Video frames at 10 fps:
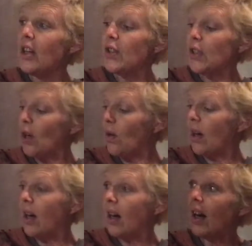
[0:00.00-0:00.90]
So
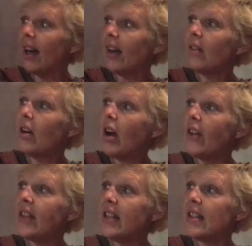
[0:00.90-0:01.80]
I
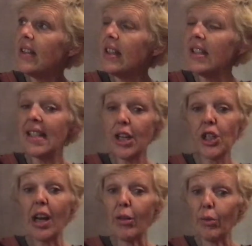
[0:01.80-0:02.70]
got this. This is
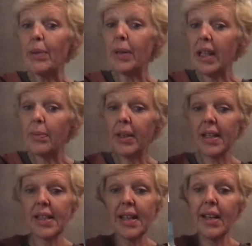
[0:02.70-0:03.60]
actually a repeat
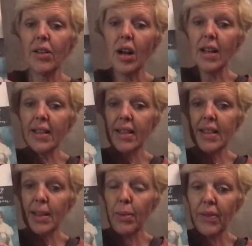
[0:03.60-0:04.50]
because I had gotten
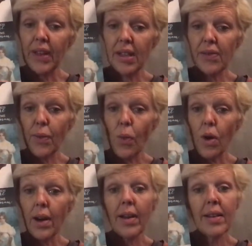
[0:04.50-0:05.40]
some of this
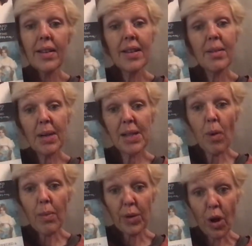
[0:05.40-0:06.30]
for my
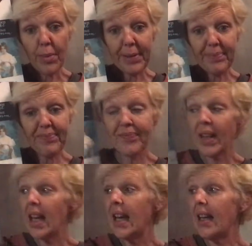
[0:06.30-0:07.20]
swap with Carmen.
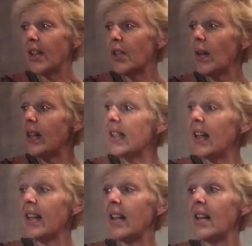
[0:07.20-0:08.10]
And so I
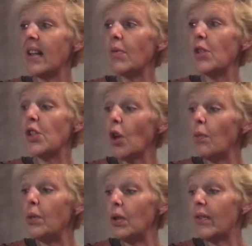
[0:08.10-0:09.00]
decided that it was so
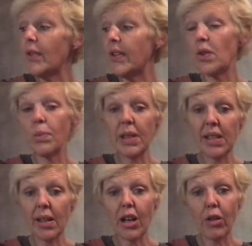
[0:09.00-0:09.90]
beautiful, this would be
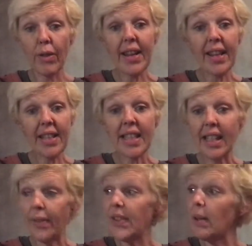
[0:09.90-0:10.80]
a great thing to
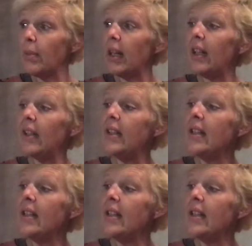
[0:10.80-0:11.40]
gift somebody.